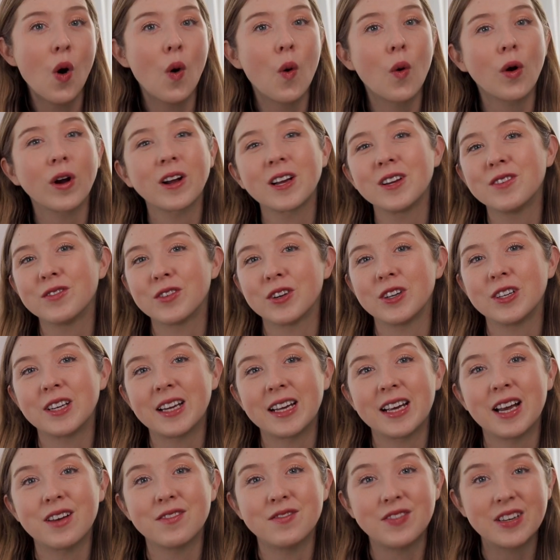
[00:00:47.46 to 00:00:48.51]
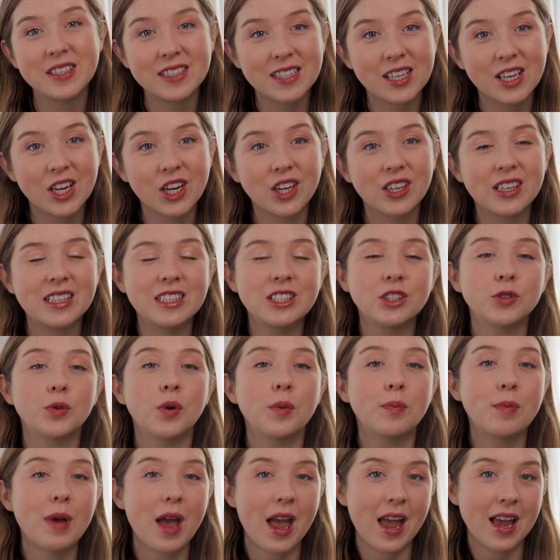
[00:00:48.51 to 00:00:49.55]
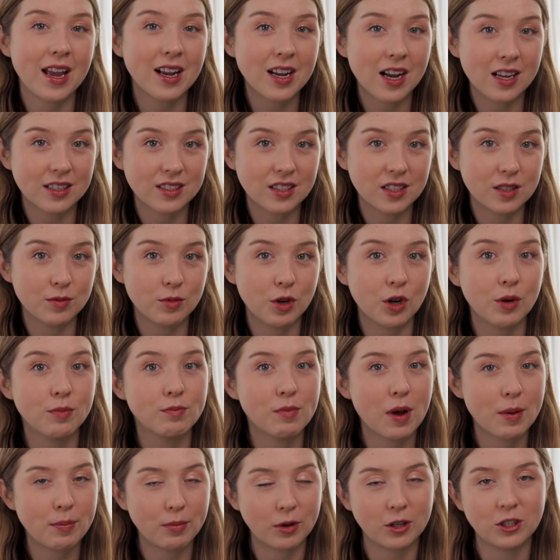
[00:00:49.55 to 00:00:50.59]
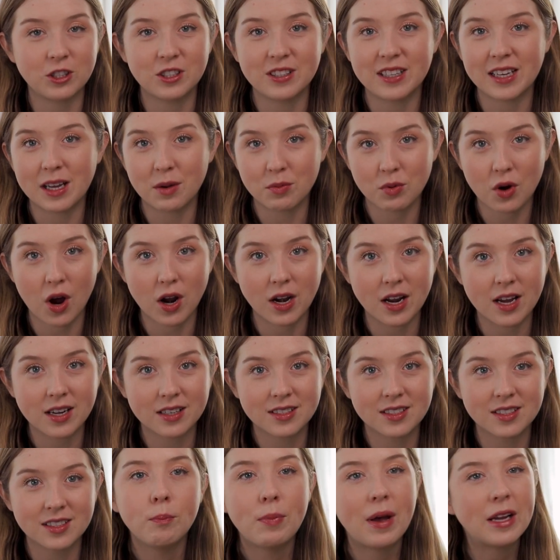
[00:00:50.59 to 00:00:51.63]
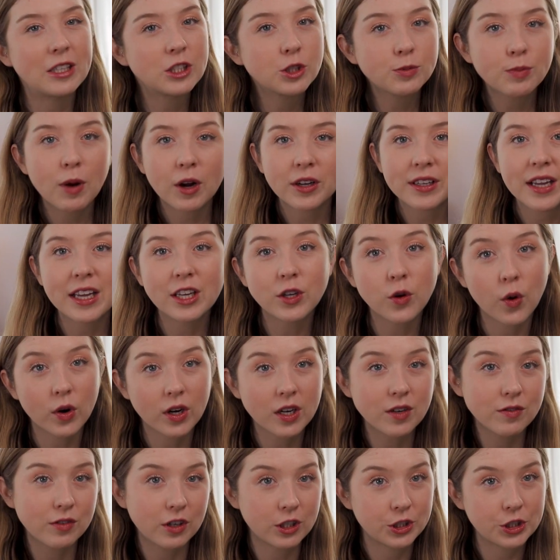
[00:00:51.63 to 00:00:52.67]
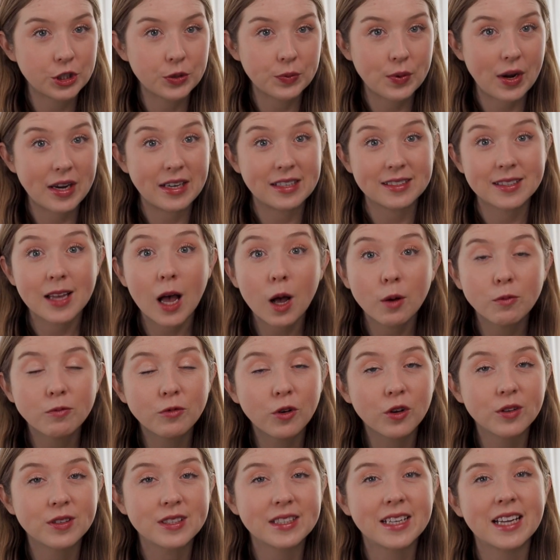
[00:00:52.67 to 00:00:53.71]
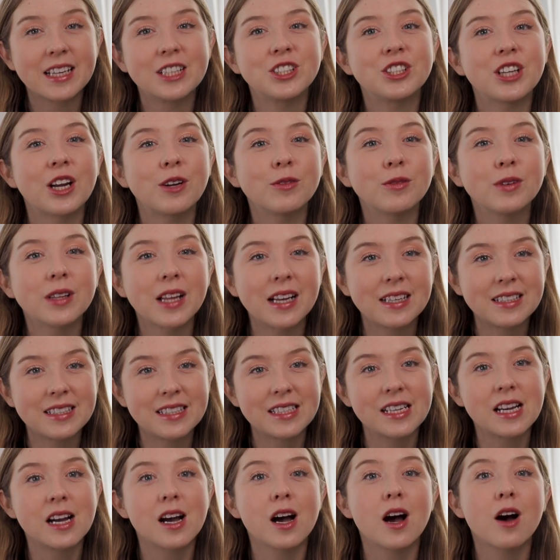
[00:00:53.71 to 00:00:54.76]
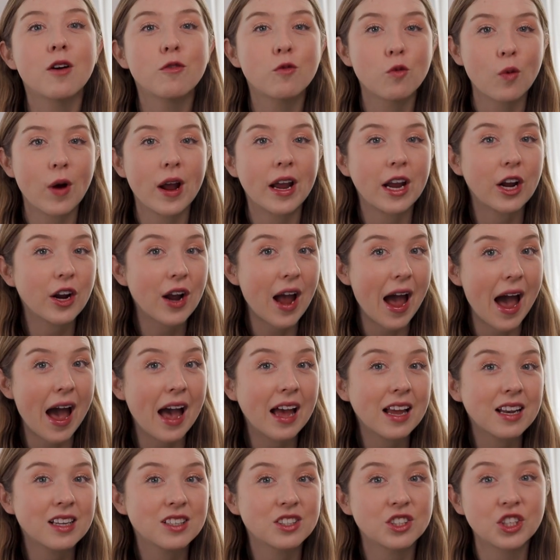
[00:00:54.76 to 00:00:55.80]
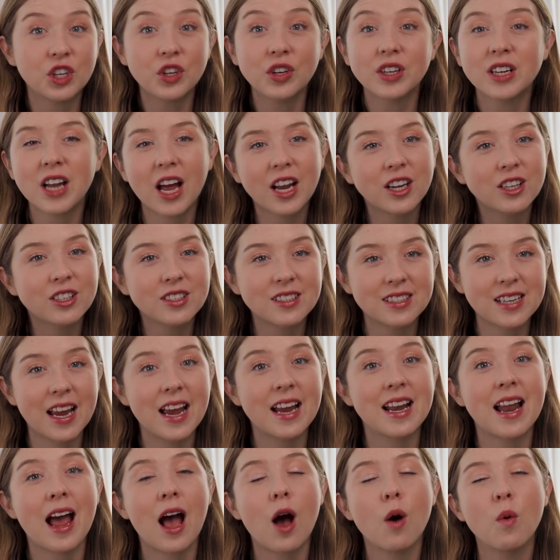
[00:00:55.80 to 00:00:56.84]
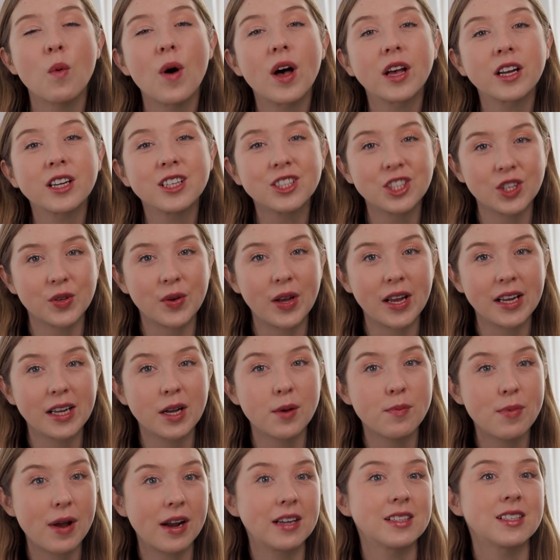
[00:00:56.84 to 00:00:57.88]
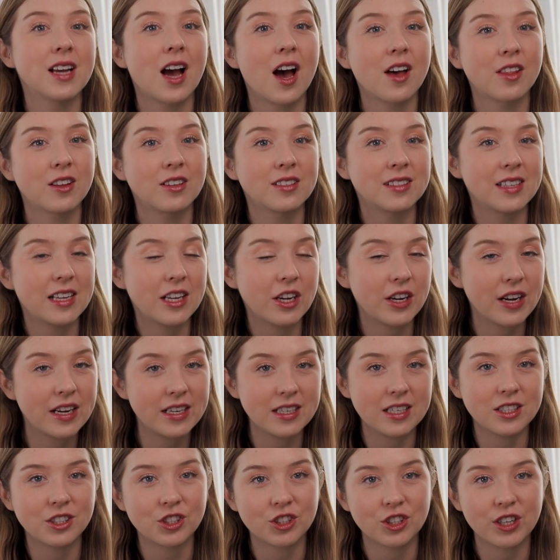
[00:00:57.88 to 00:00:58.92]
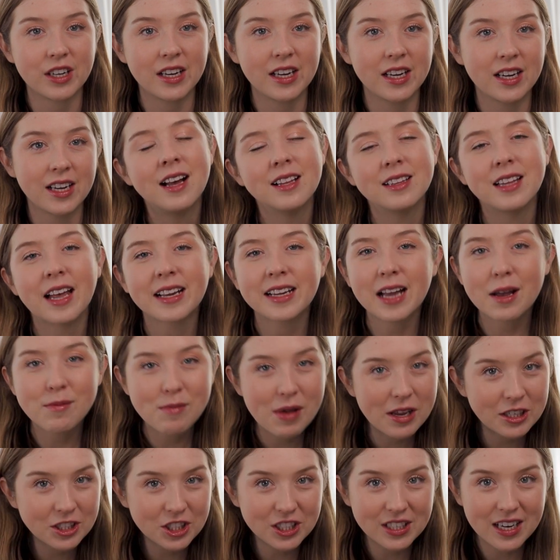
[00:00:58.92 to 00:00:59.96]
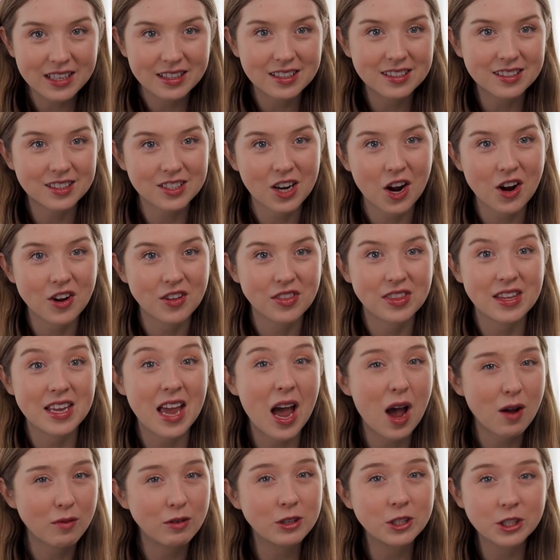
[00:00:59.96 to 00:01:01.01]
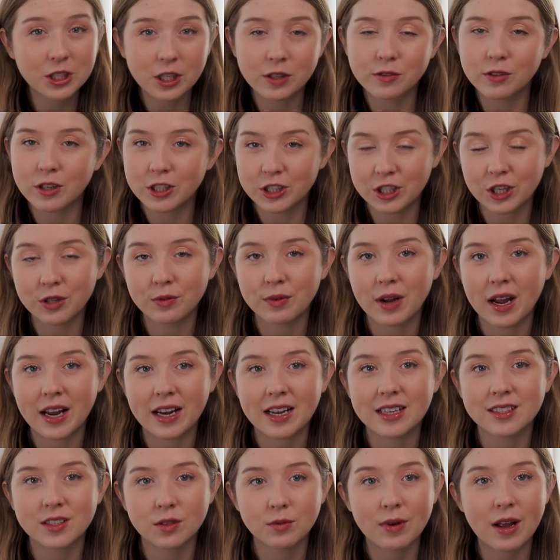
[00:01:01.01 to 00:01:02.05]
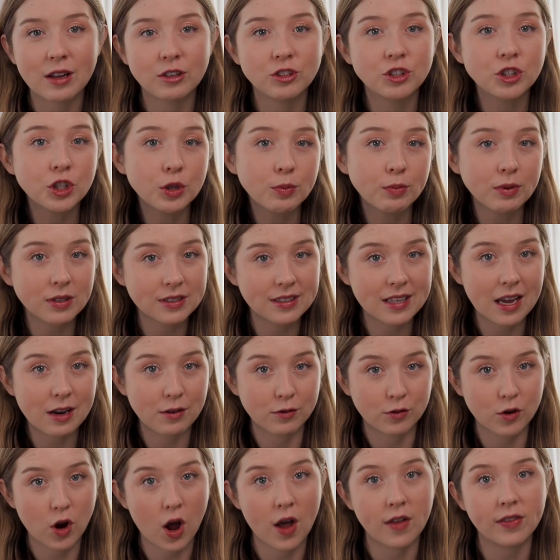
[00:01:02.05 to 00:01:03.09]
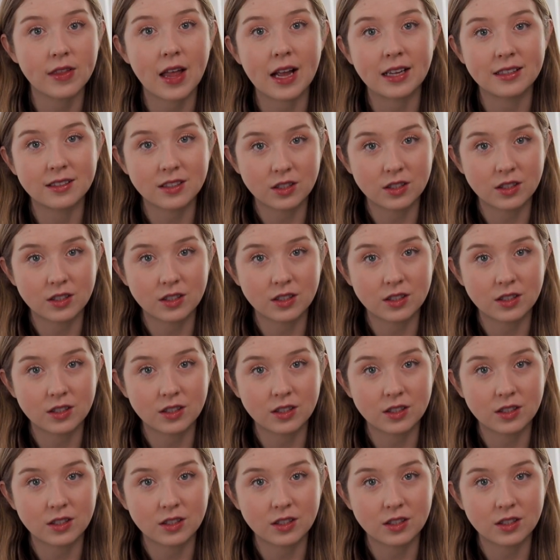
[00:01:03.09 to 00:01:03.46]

or converting a visitor into a paying customer by purchasing a product. Benchmarking your conversion rate is helpful to get a general idea of where you're at so you can understand how well you're doing compared to others in your industry. Like I mentioned at the start, the average conversion rate is around 2% for online